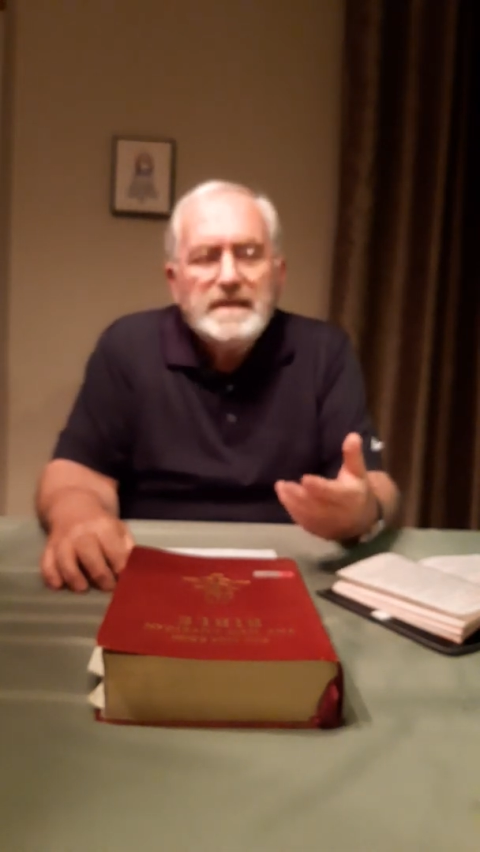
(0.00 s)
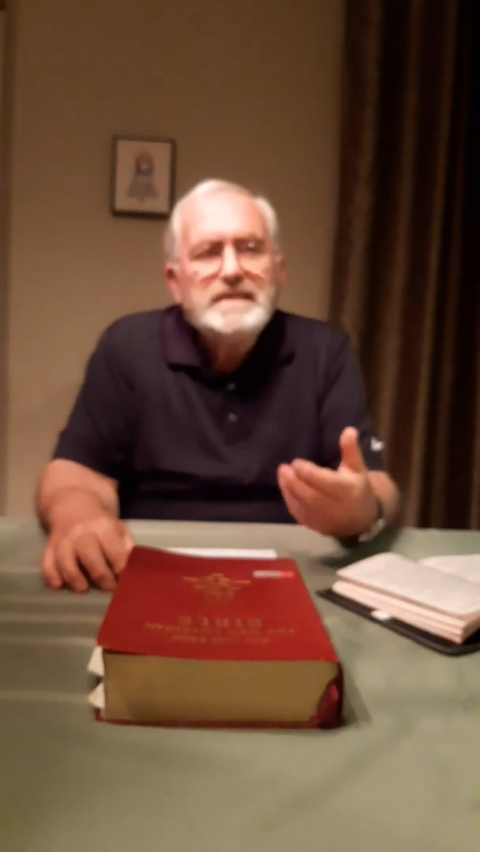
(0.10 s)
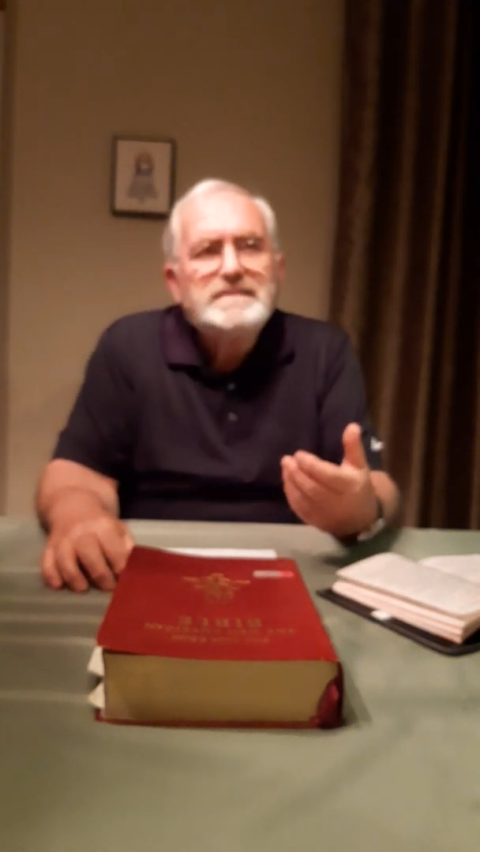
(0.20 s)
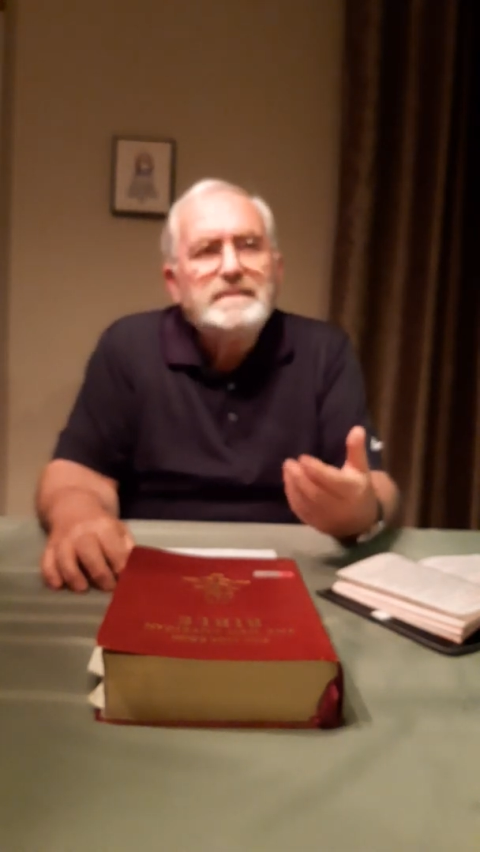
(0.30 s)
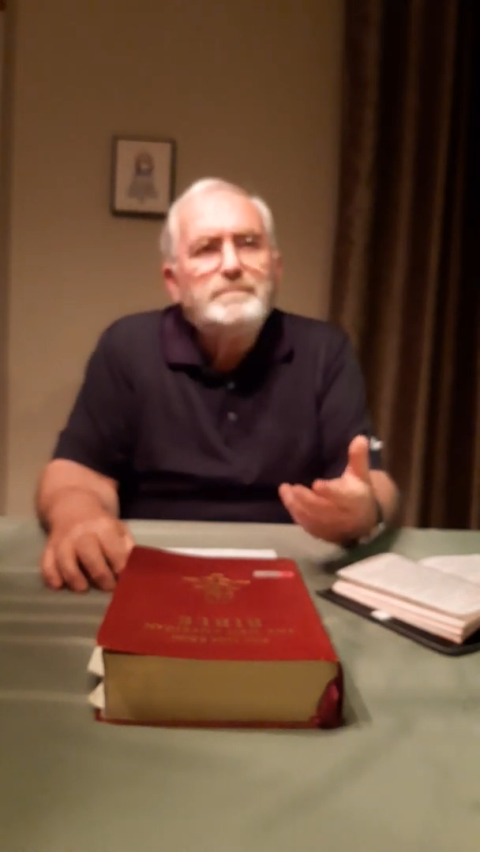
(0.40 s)

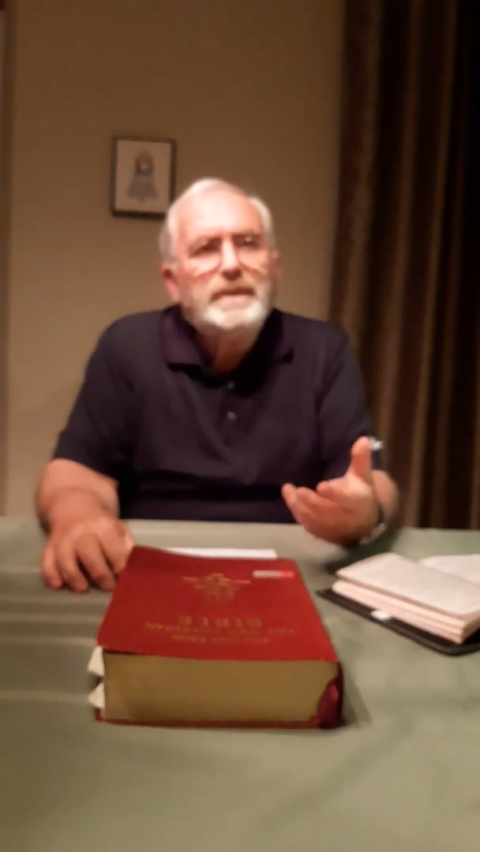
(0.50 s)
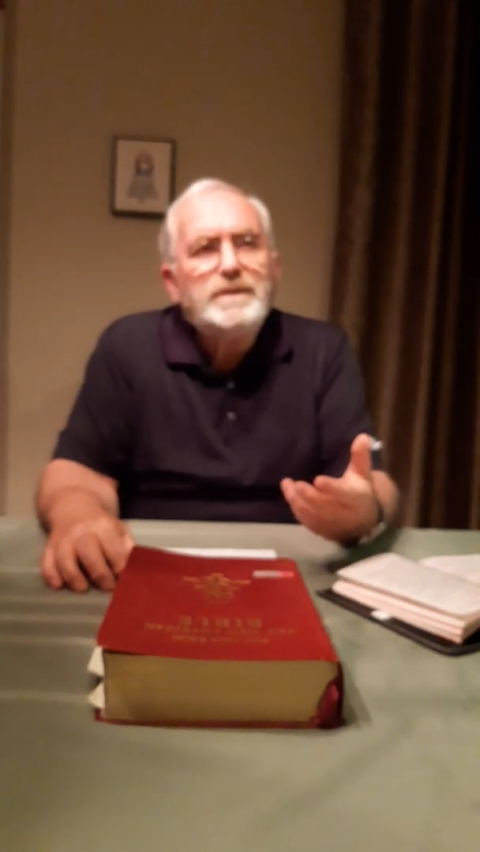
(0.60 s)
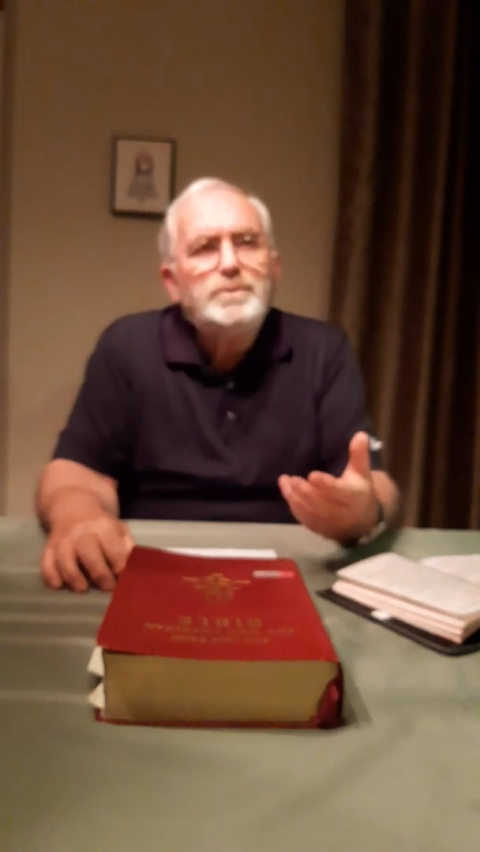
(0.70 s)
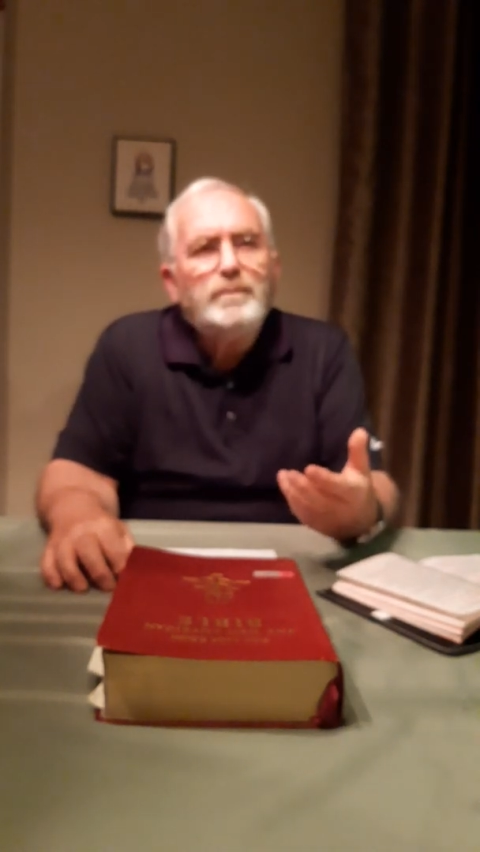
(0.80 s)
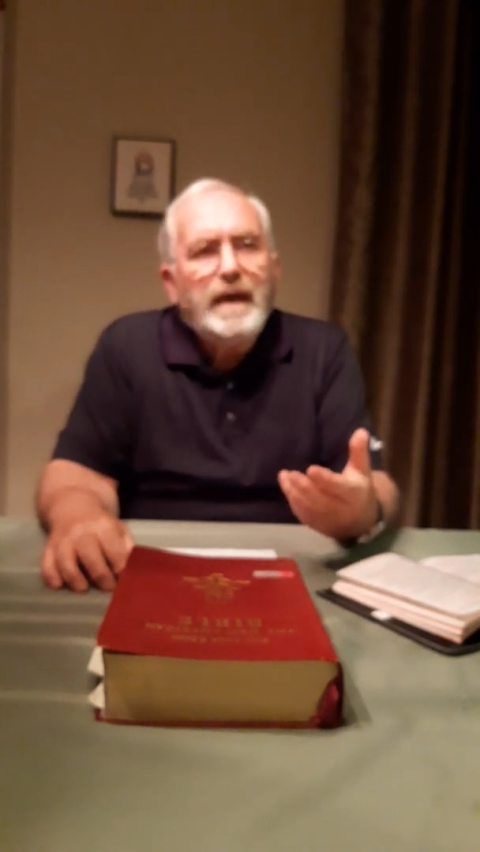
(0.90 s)
simply
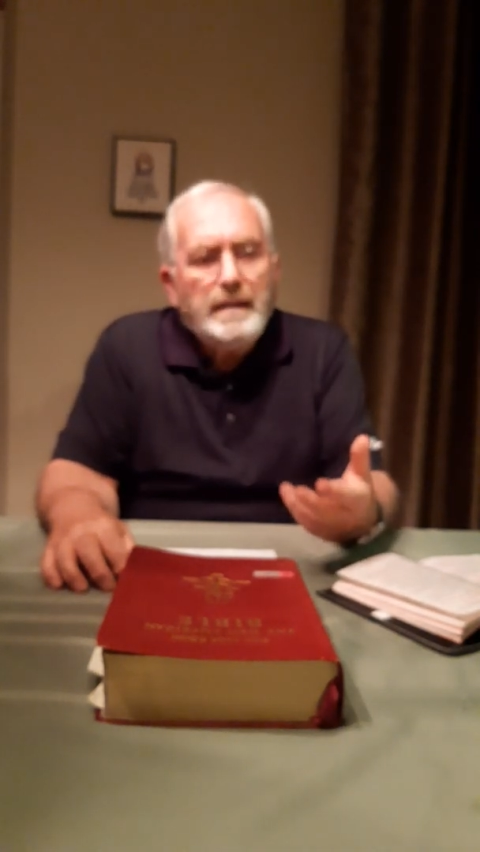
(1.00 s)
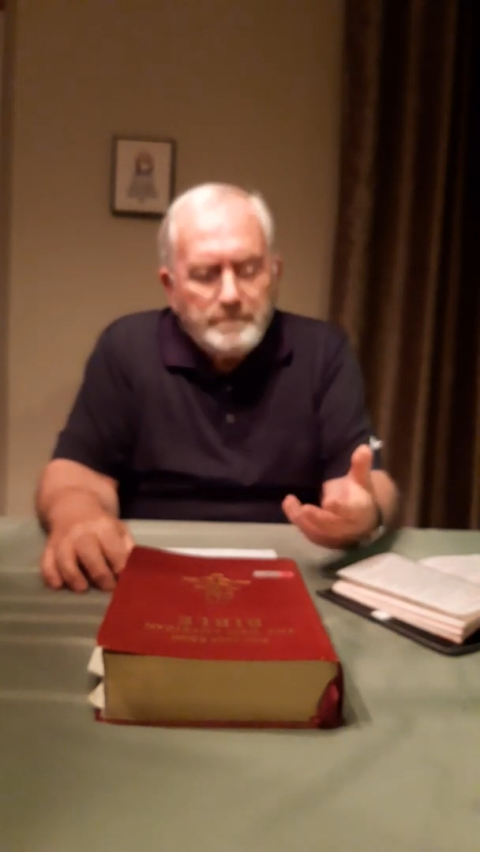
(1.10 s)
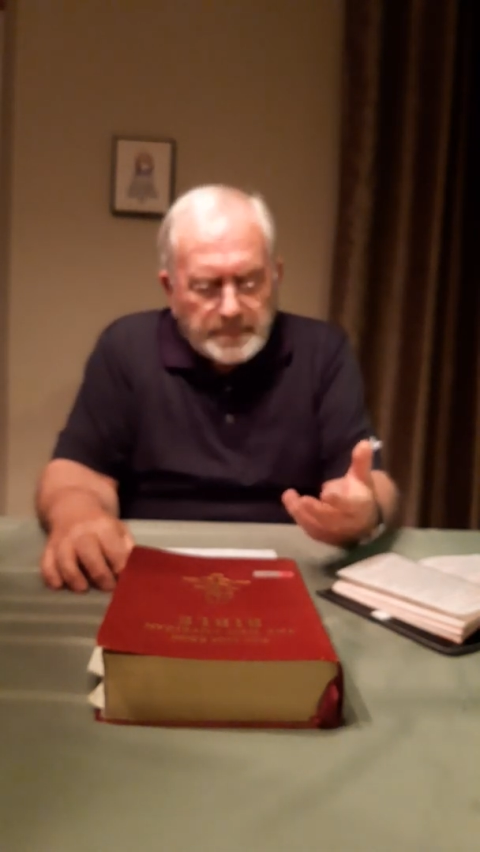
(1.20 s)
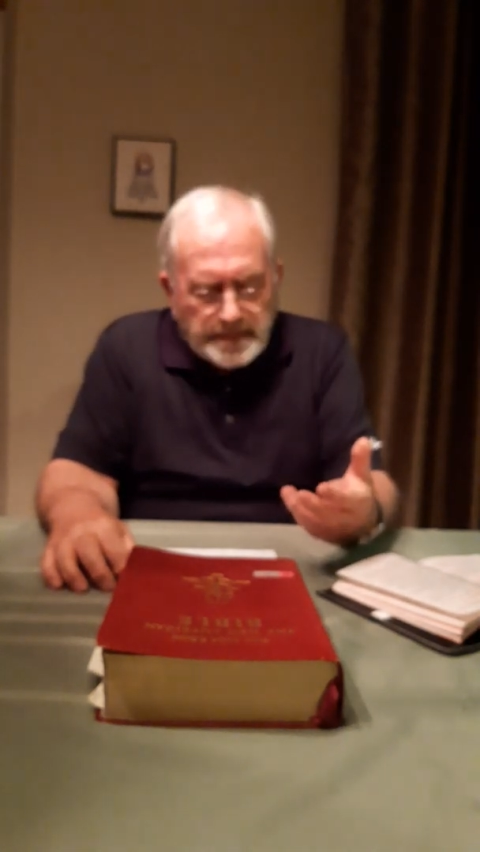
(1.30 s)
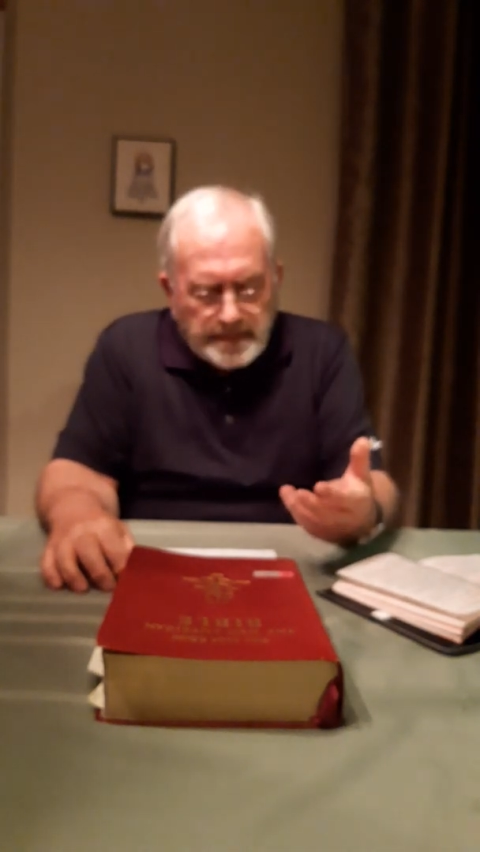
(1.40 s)
to
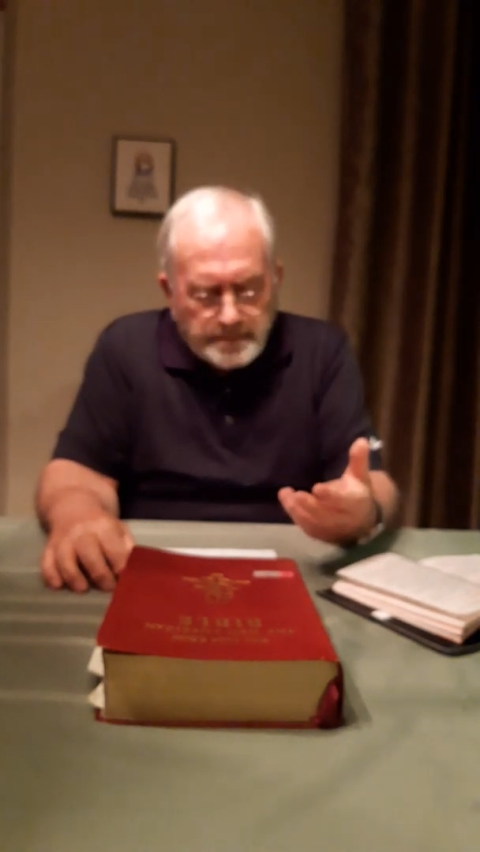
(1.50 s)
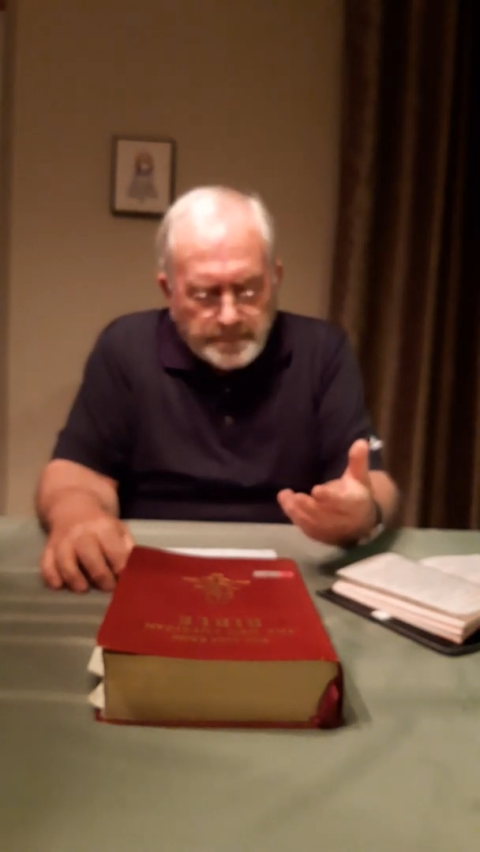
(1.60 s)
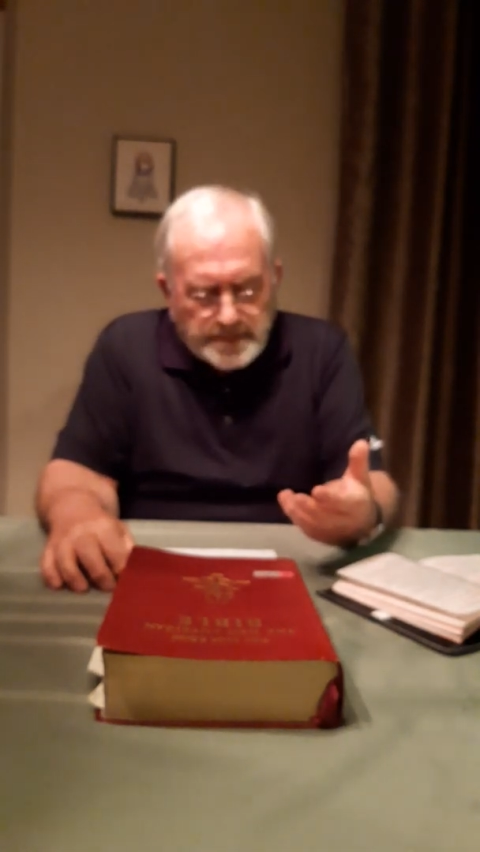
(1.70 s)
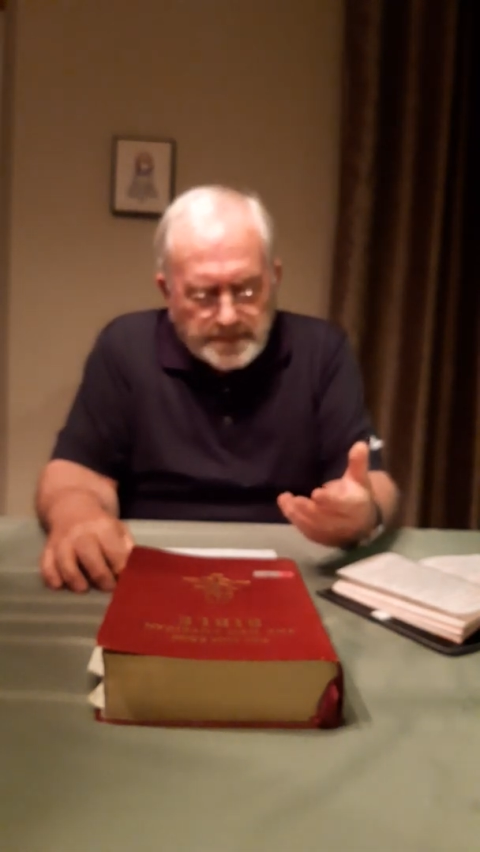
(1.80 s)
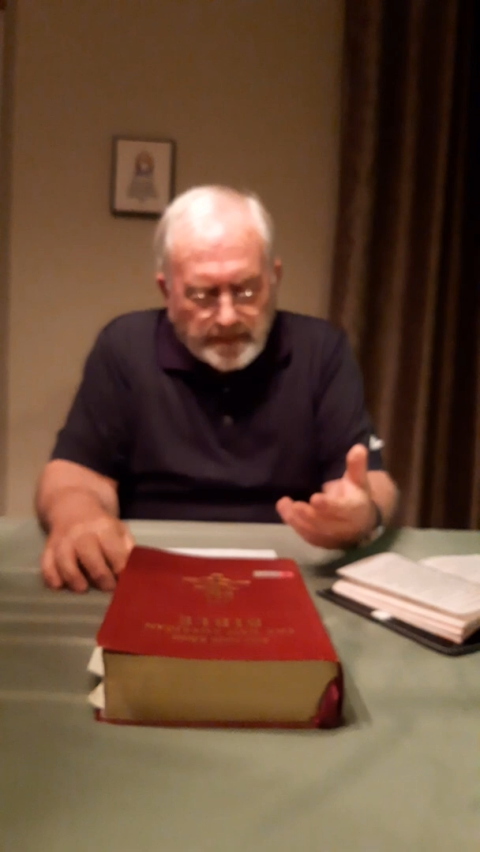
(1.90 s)
empty
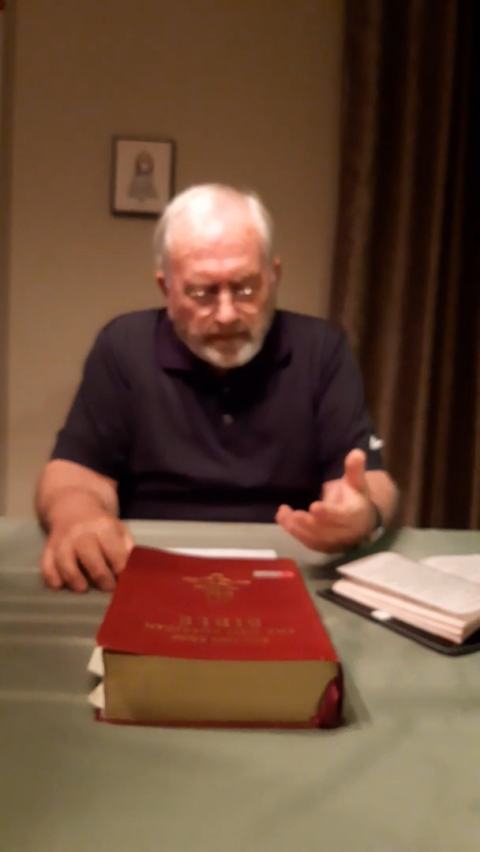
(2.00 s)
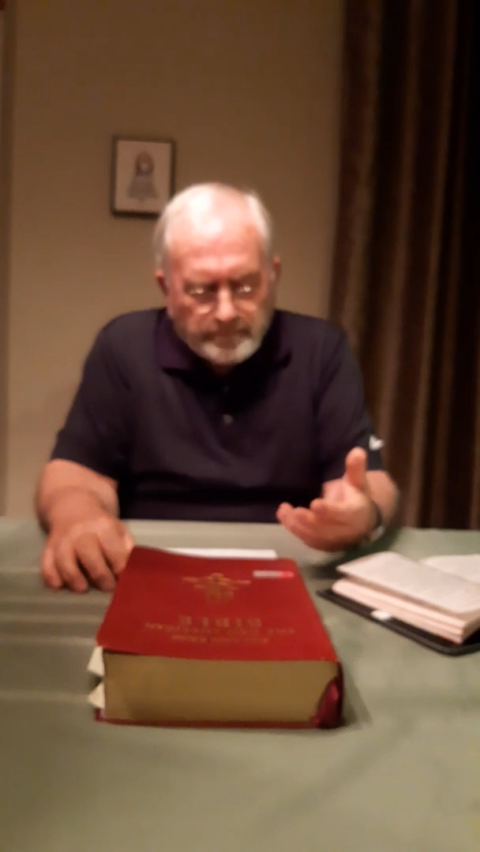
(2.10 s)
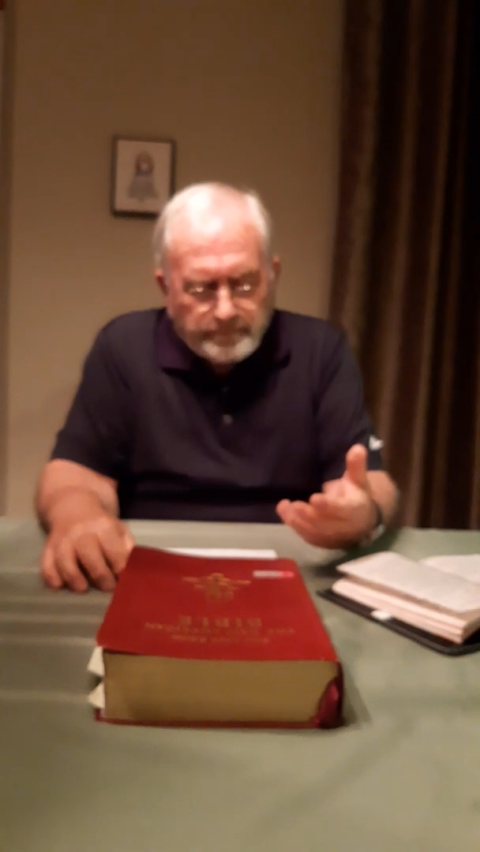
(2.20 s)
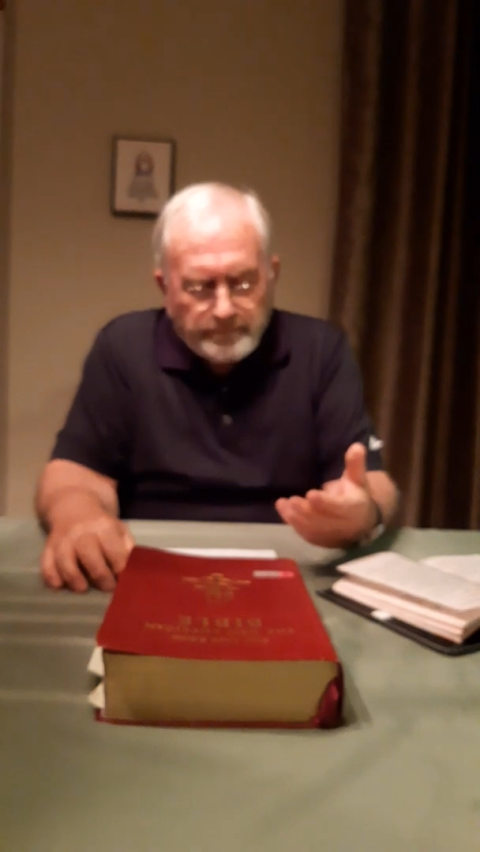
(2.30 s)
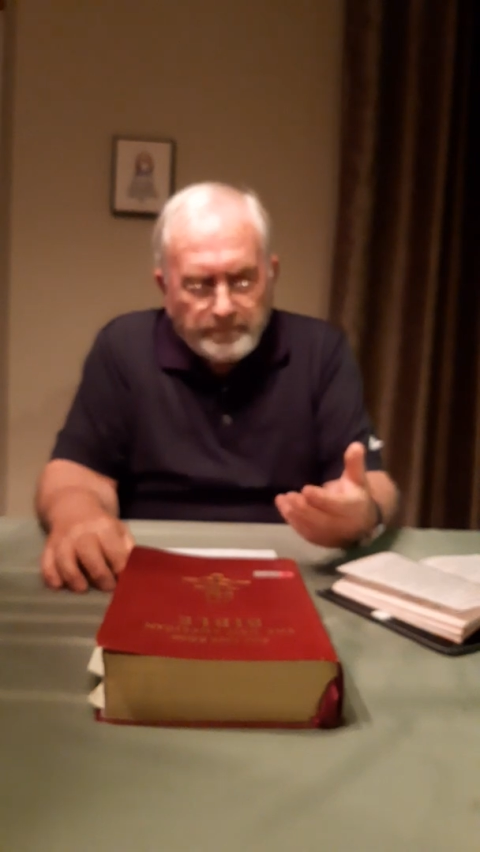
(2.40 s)
himself